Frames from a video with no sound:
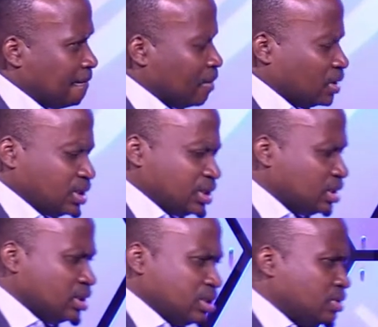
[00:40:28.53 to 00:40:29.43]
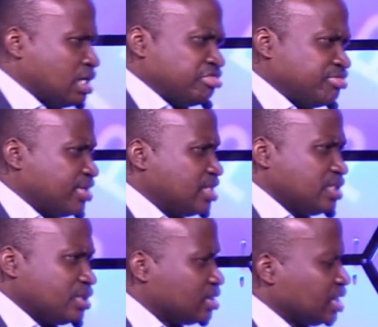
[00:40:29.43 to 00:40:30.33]
Until, her friend
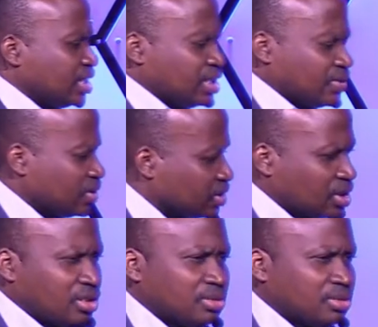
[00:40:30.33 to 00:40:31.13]
just said, just